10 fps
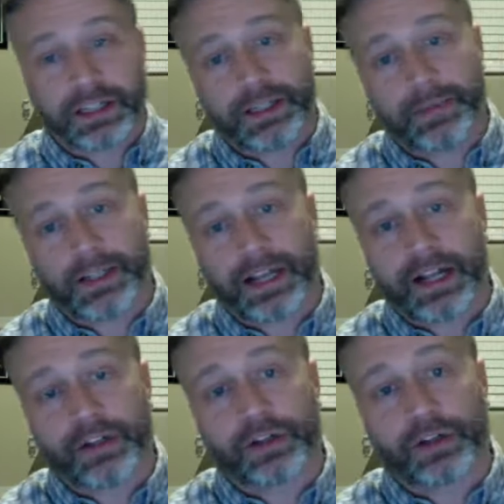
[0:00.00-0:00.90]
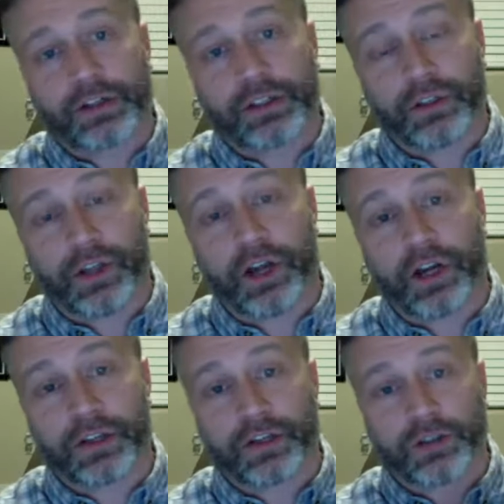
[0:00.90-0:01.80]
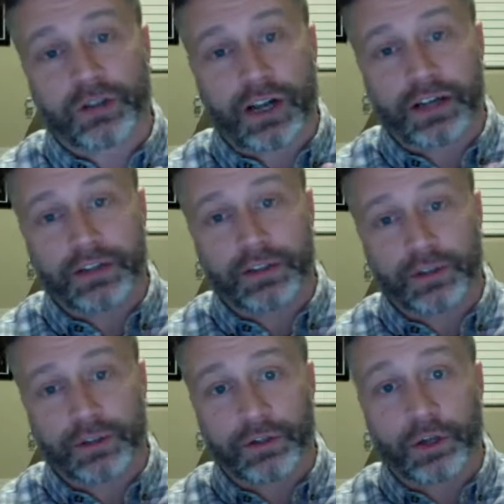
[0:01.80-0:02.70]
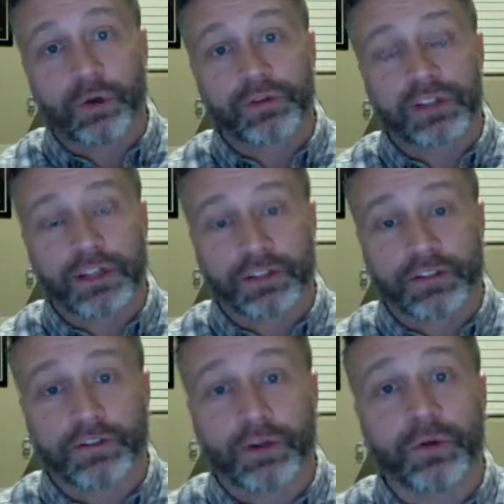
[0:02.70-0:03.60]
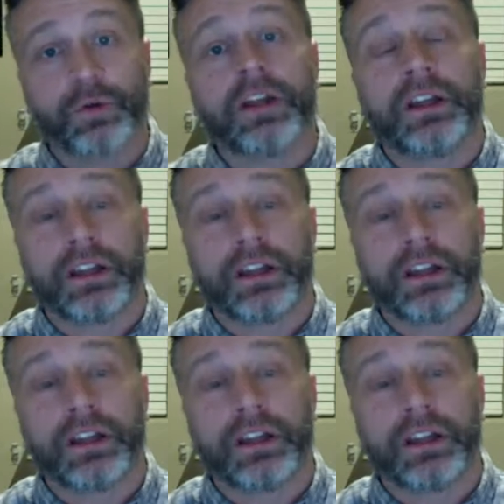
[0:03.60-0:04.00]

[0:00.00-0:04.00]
Keep a calendar and a log, use your notes on your phone